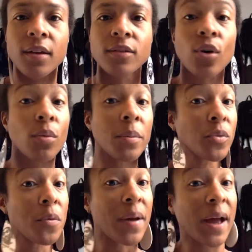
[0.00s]
So a woman
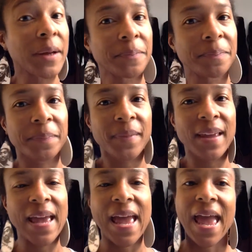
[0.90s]
wrote back,
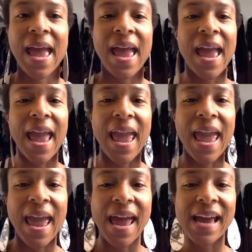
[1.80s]

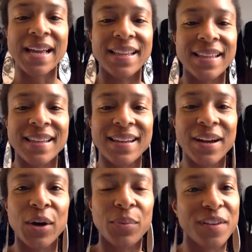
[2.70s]
and
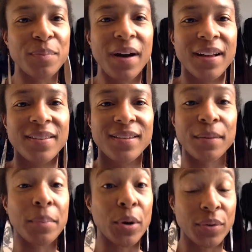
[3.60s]
her response to
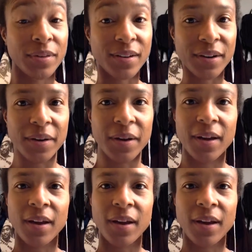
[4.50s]
the poster